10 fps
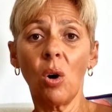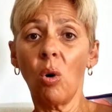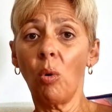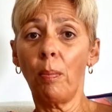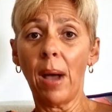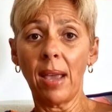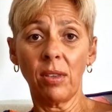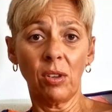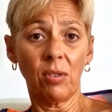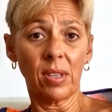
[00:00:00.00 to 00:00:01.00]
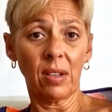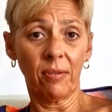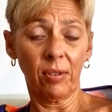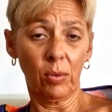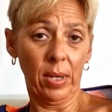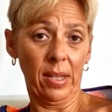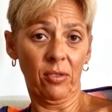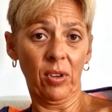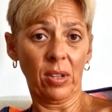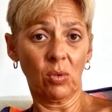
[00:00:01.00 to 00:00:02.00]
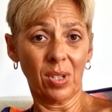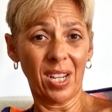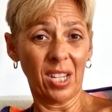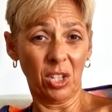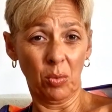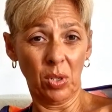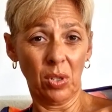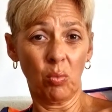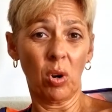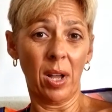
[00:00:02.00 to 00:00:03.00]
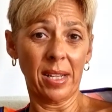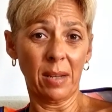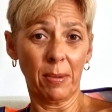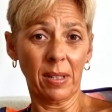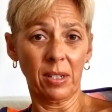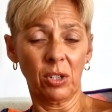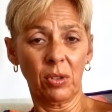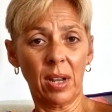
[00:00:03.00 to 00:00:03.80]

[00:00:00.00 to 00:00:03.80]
or bathe it using a fluid extract or tincture, which is what I typically do.